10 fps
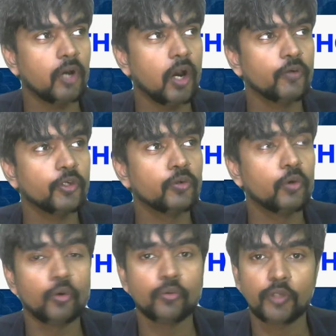How do you
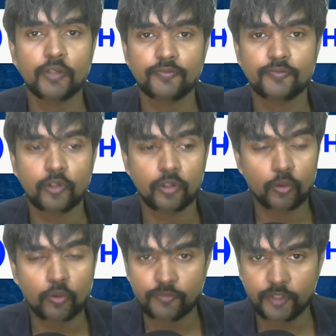know if you're a
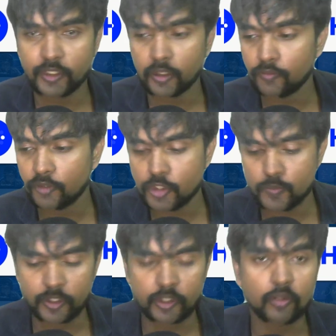good fit for this
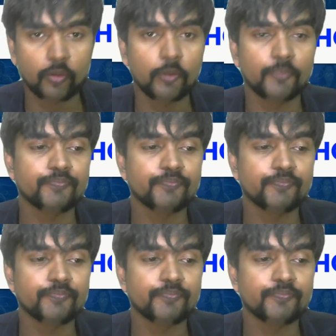particular role?